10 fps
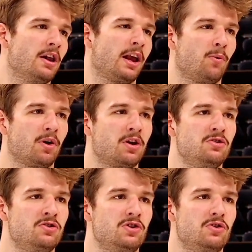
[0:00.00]
Like what can
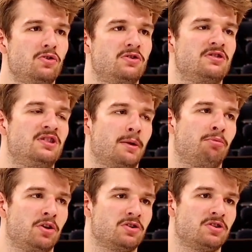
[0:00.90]
you do to
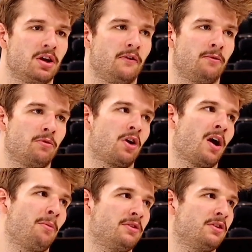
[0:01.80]
separate yourself from your
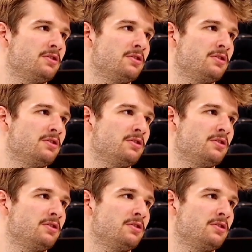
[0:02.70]
competition?